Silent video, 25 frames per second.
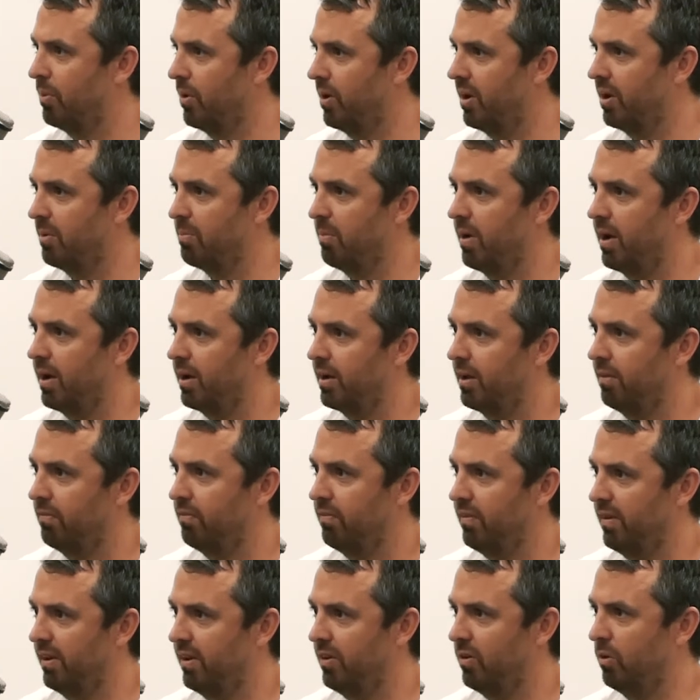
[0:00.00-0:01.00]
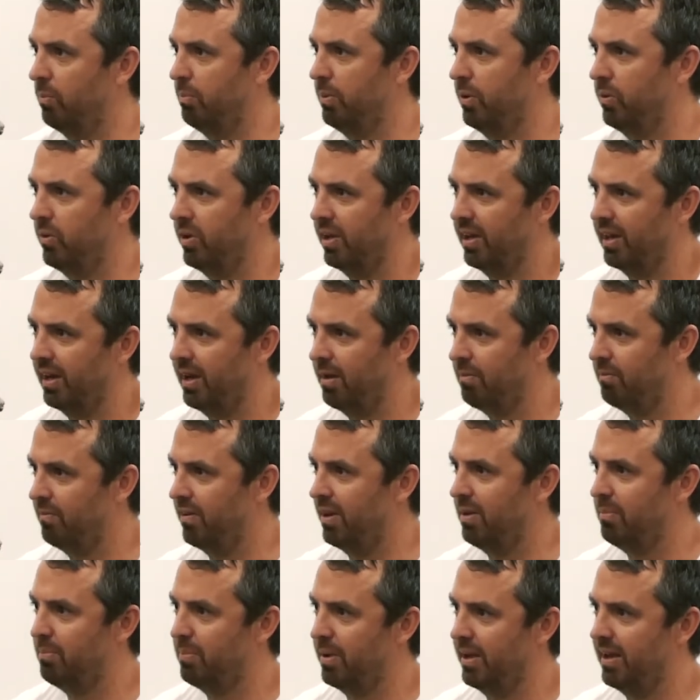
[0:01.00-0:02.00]
product market fit or building an
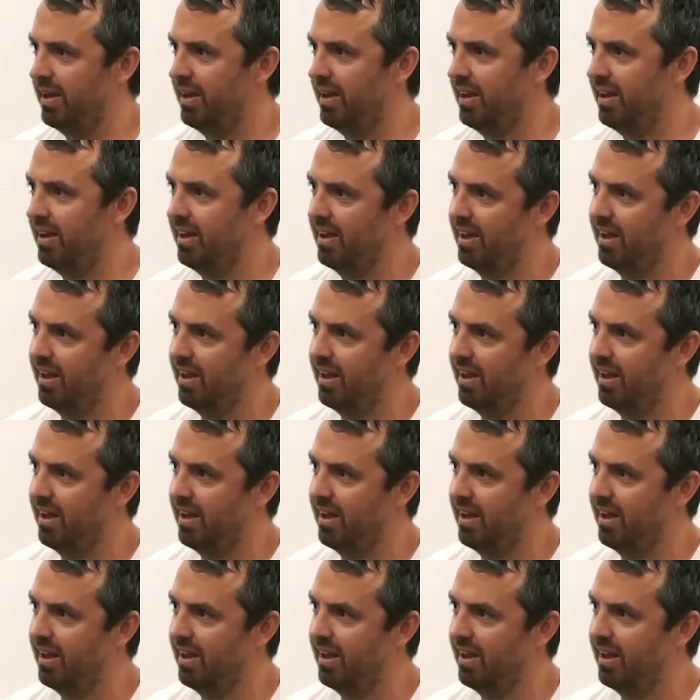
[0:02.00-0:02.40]
MVP.